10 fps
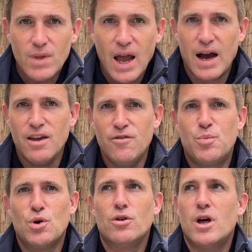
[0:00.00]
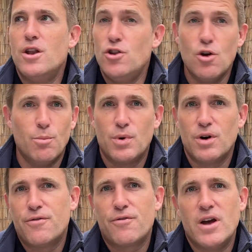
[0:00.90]
I've bought a number
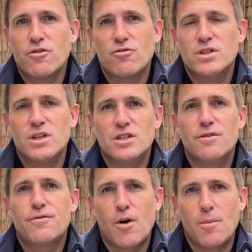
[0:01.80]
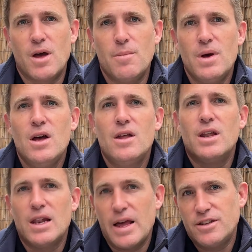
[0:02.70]
of fragrances from them. The
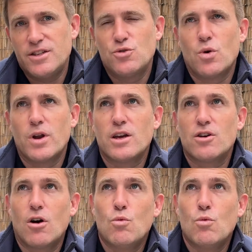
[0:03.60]
latest one I got